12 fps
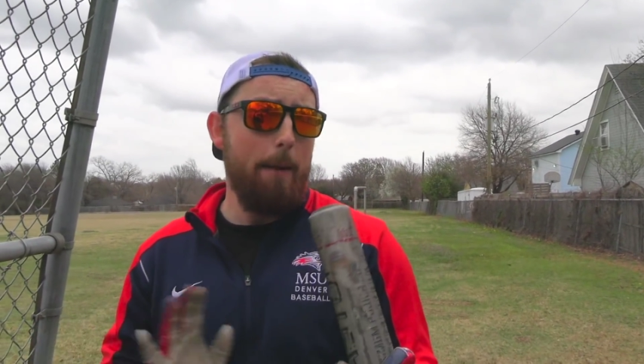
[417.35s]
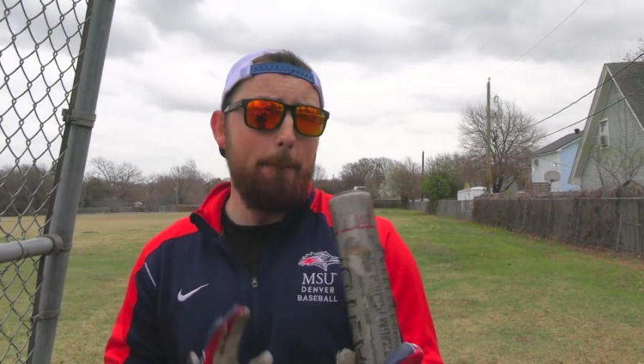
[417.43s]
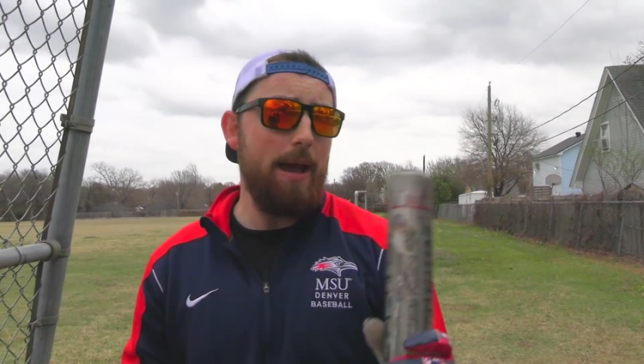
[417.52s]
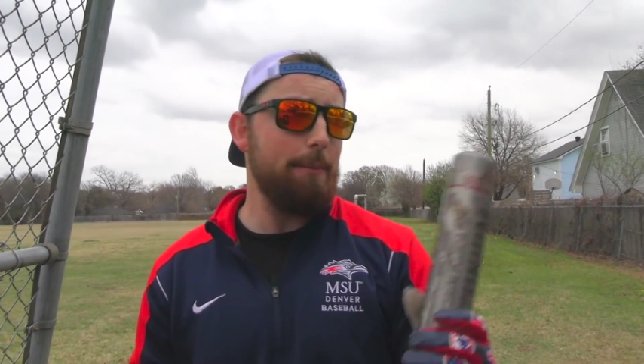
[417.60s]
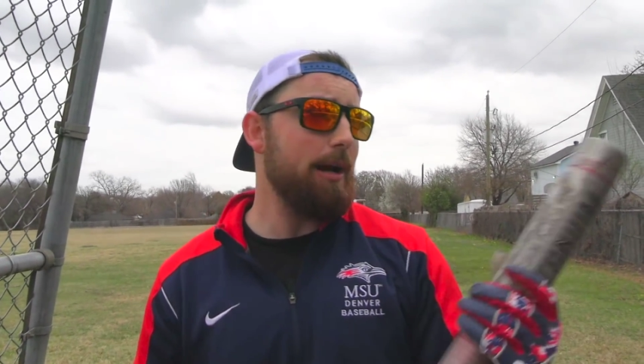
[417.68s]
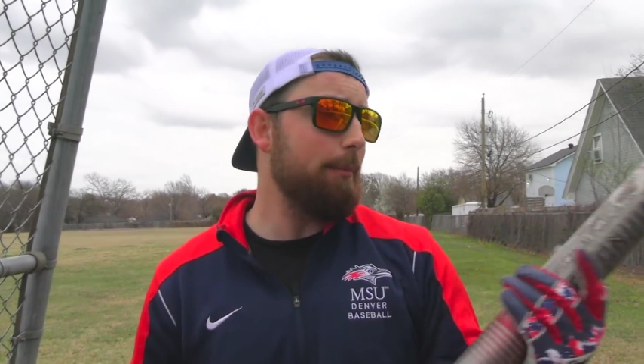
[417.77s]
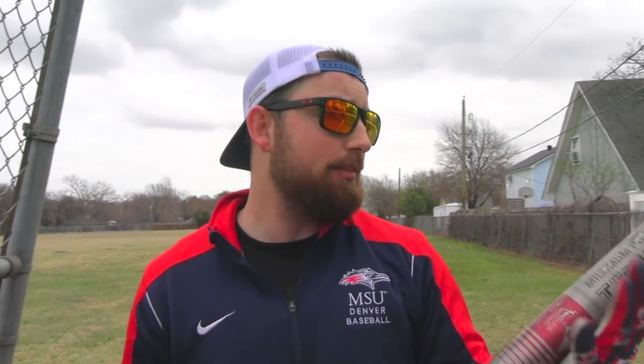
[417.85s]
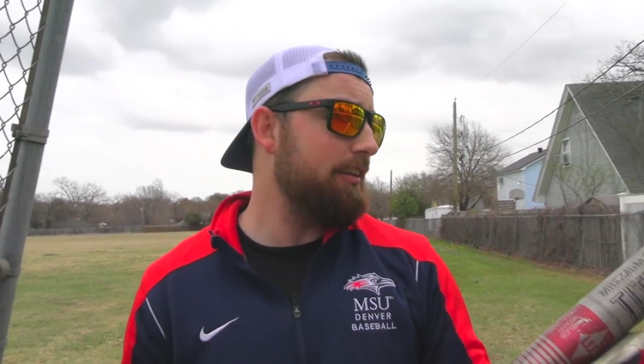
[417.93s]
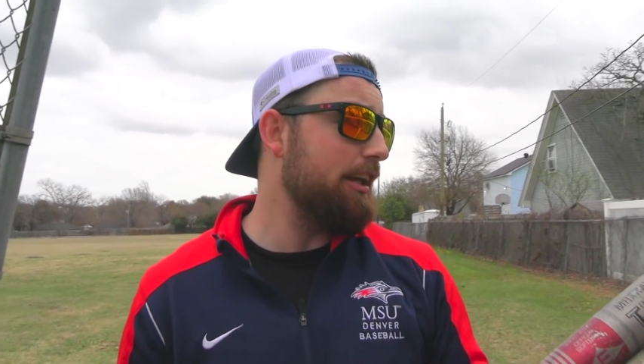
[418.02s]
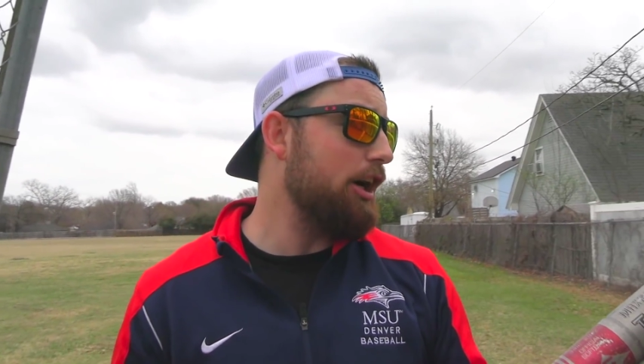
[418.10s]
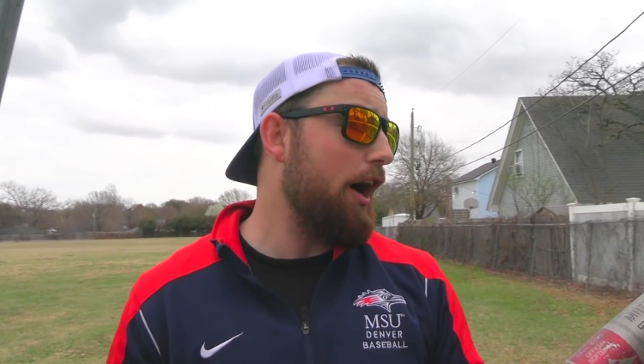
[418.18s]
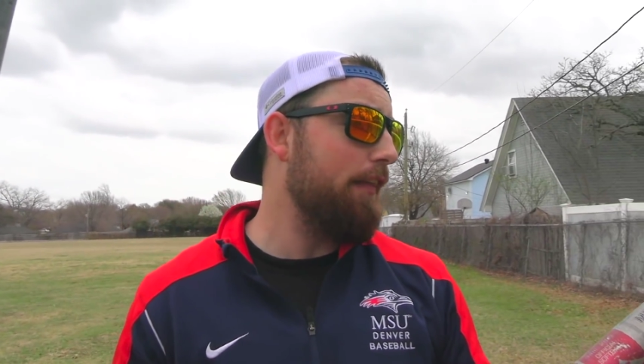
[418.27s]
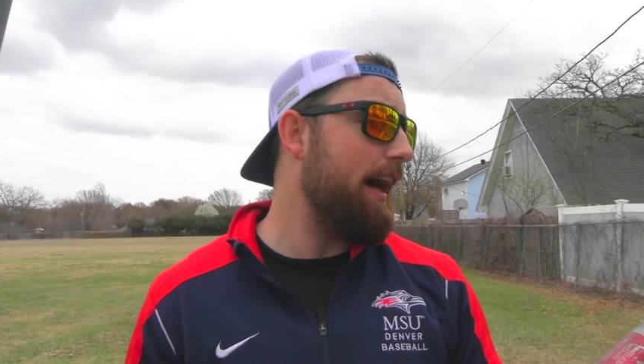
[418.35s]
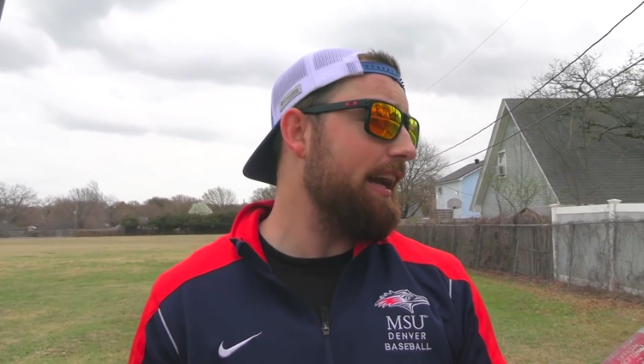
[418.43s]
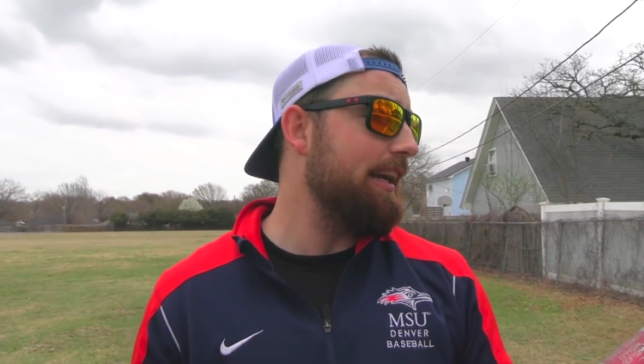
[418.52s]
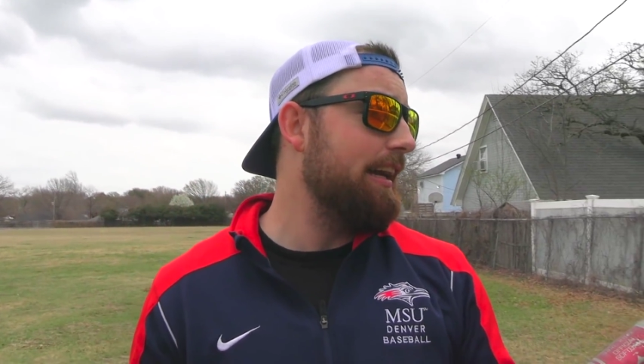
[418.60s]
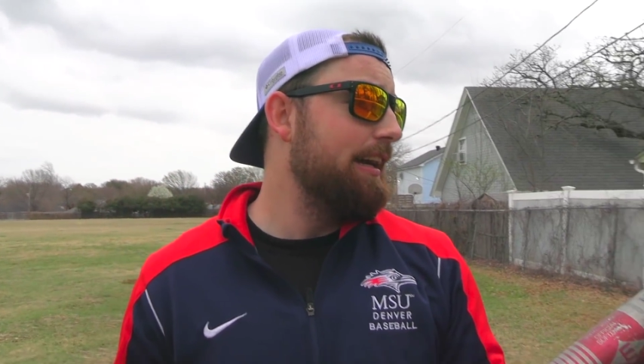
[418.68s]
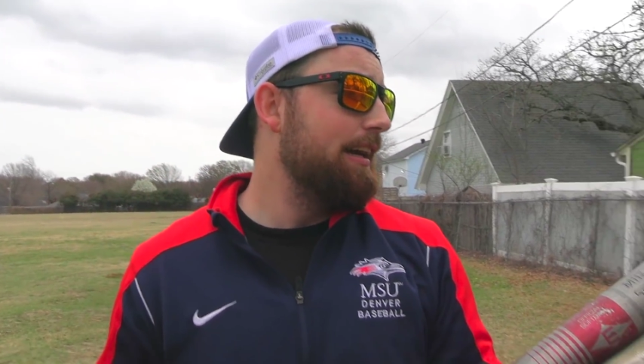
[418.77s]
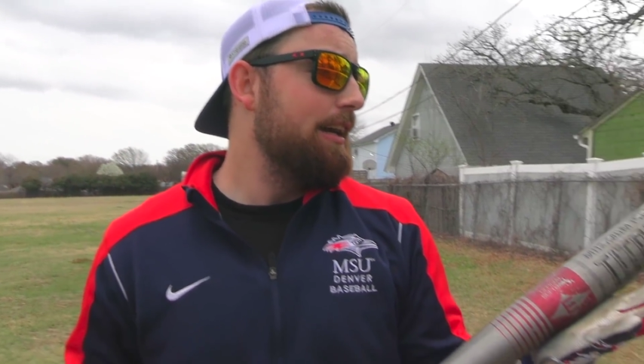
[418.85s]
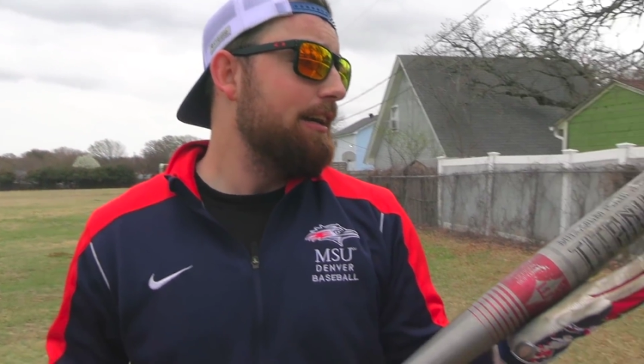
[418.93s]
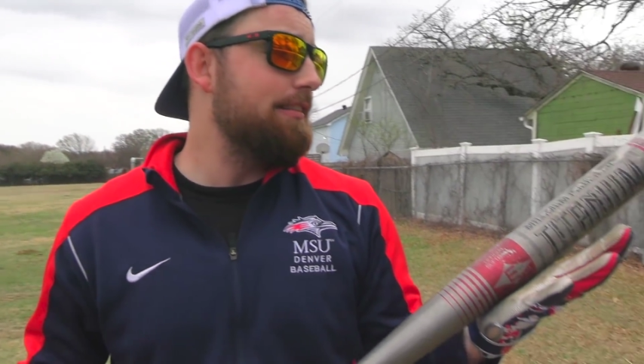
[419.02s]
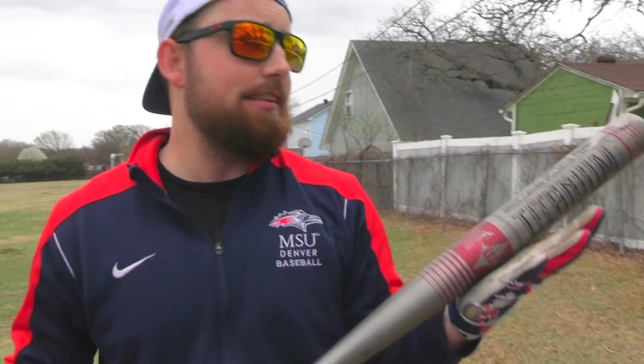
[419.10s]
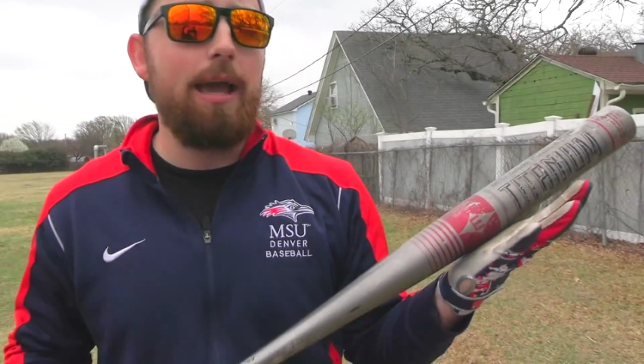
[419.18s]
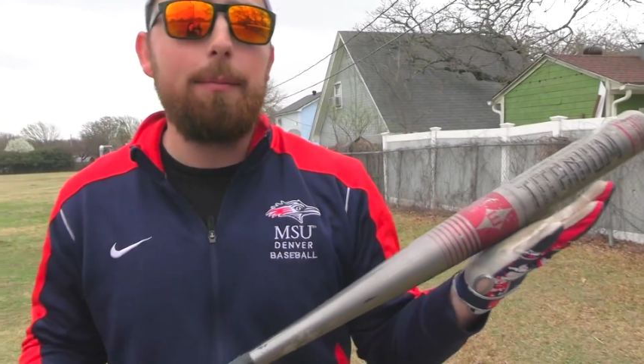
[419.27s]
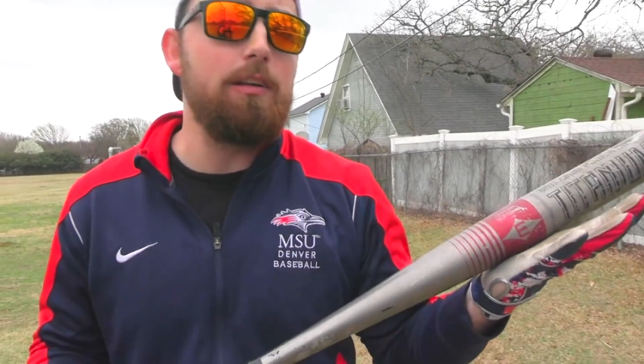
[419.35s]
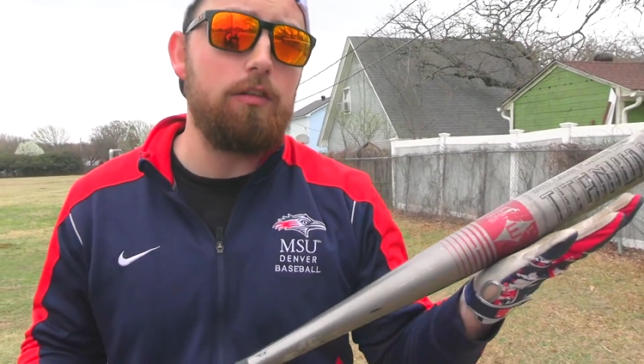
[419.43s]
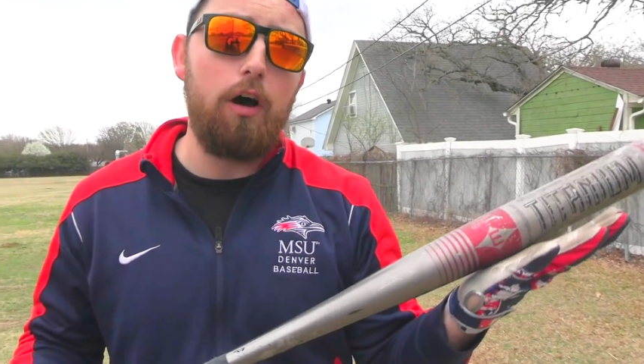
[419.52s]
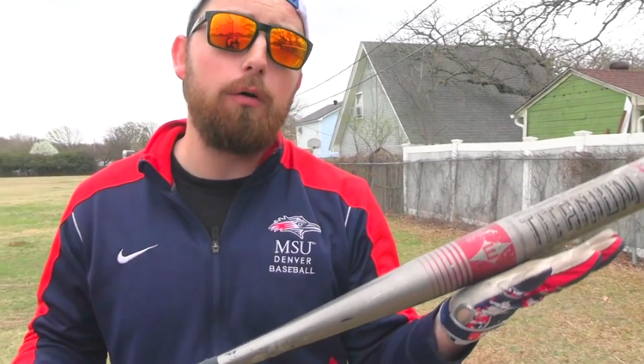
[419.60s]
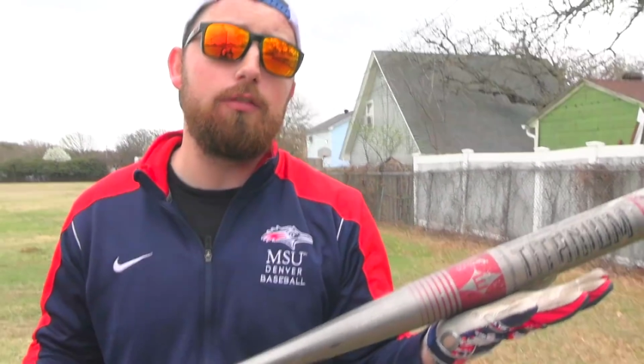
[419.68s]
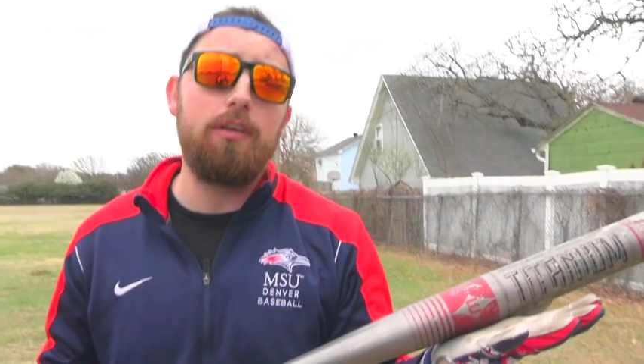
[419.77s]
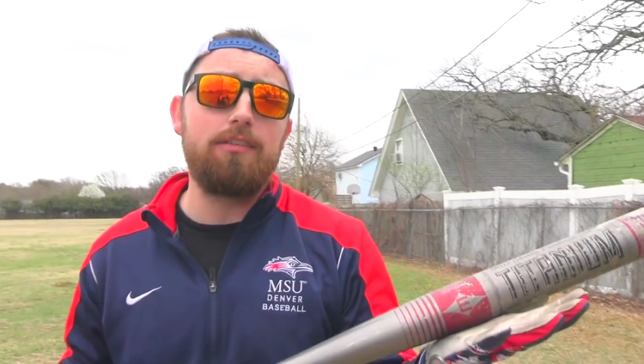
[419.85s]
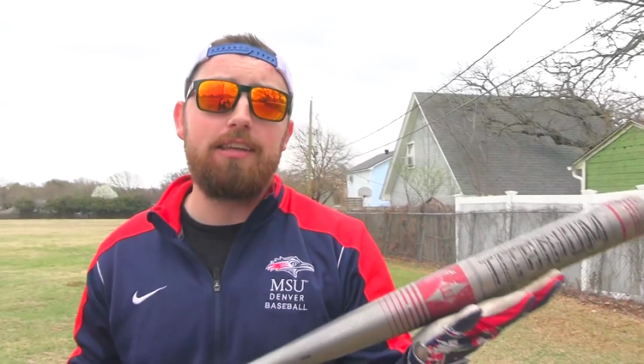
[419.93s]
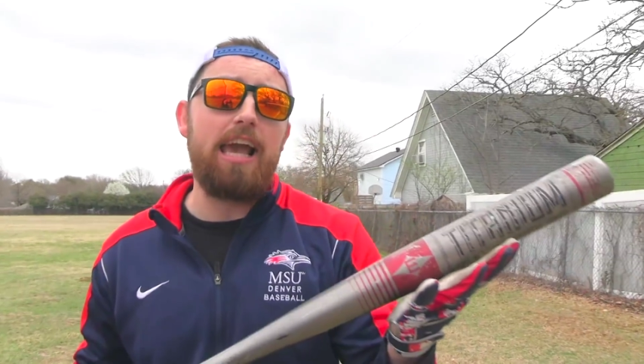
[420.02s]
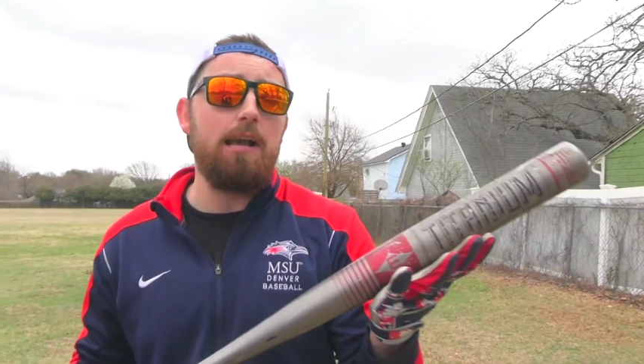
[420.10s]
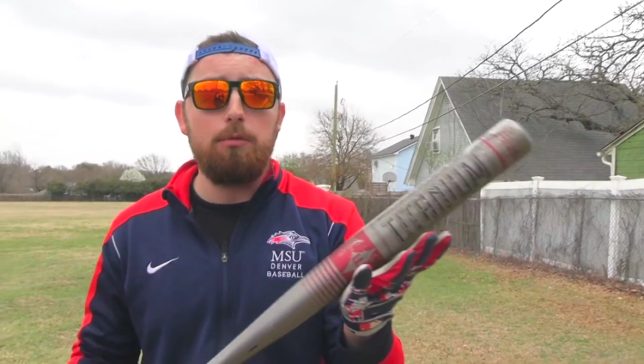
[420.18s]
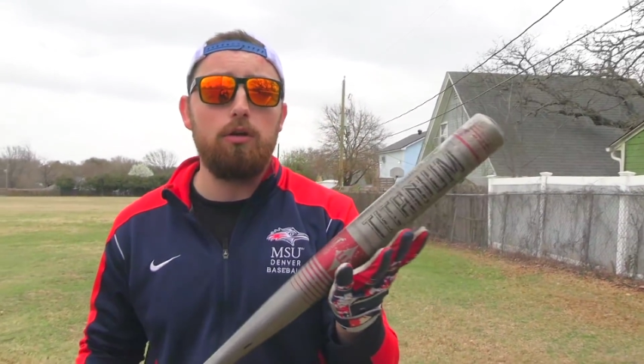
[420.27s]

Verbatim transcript: Maybe I'm sitting on like Sammy Sosa's game